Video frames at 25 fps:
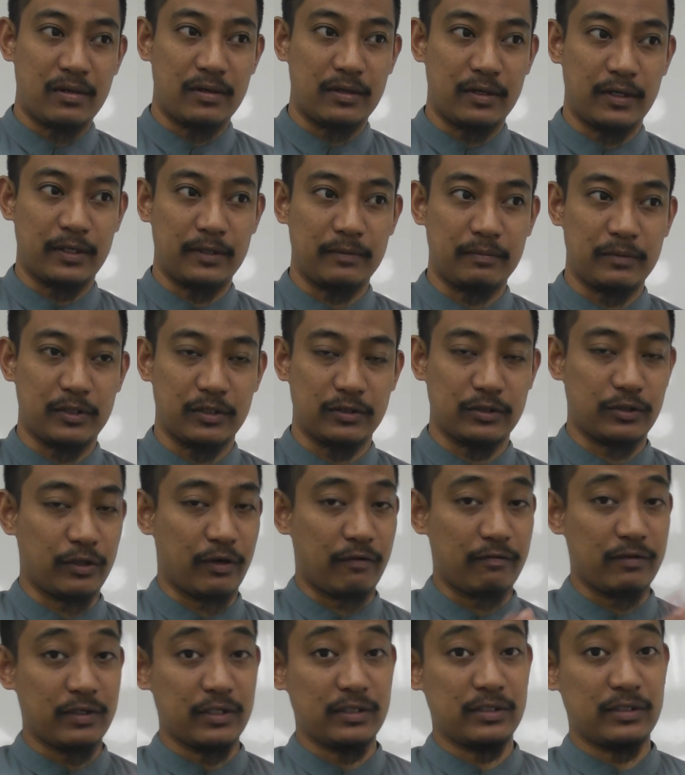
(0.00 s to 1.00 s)
Alright, because you
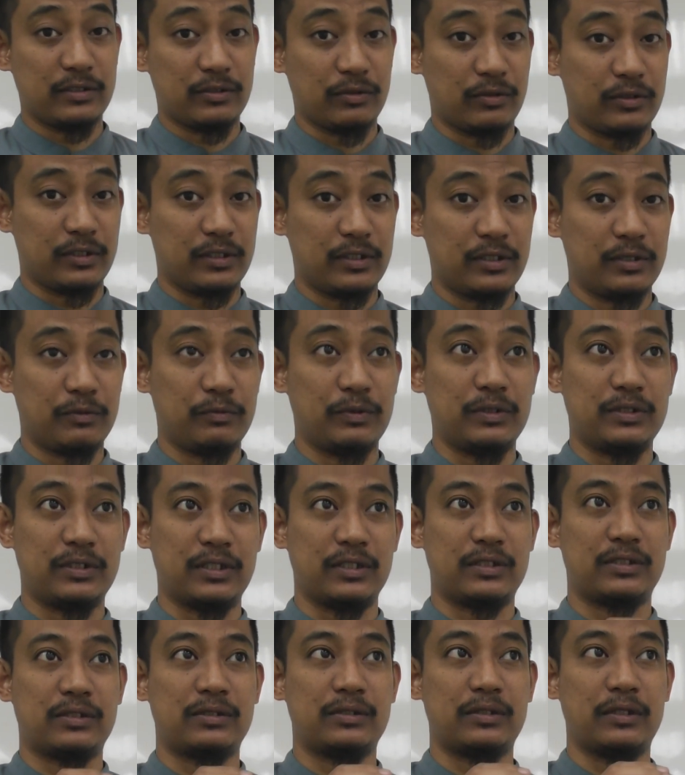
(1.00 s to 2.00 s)
have learned this already, we
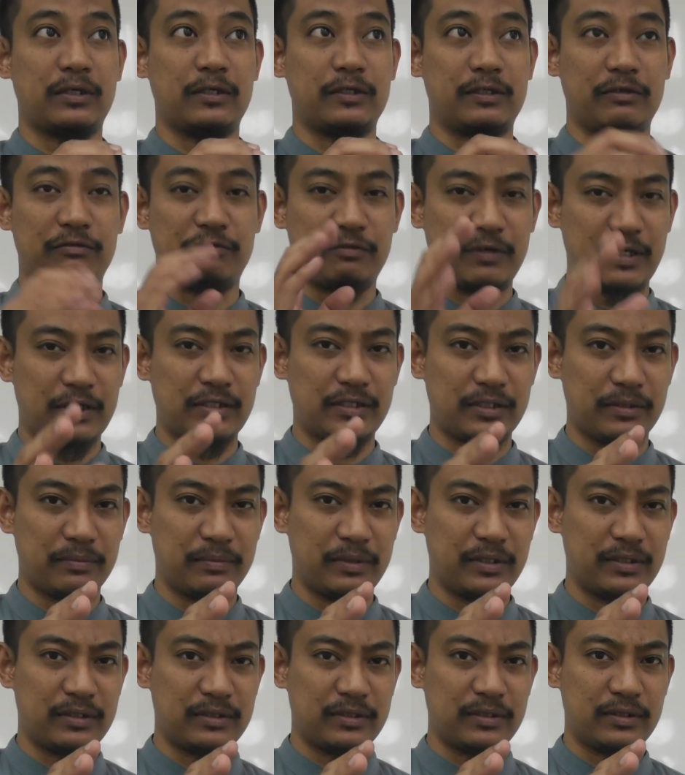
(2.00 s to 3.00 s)
just refresh a
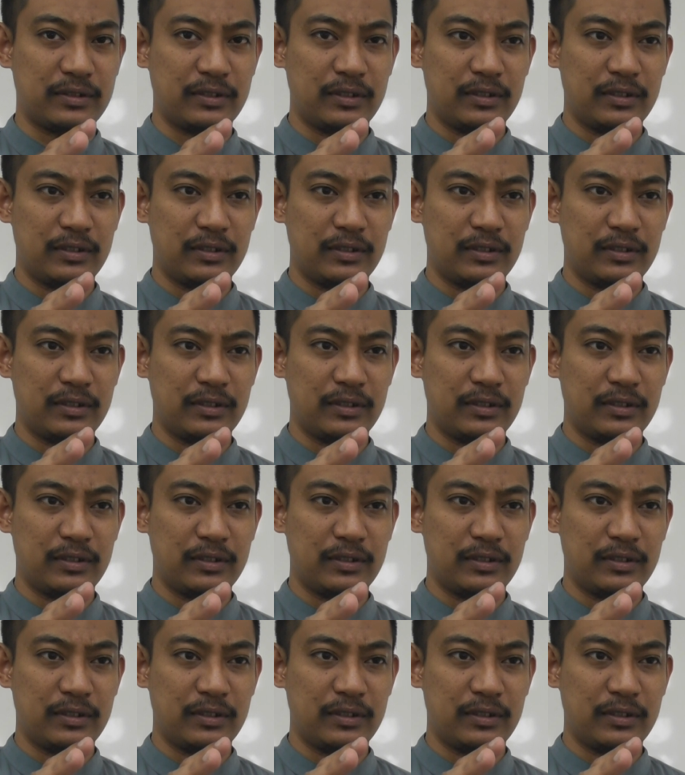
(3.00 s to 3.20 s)
bit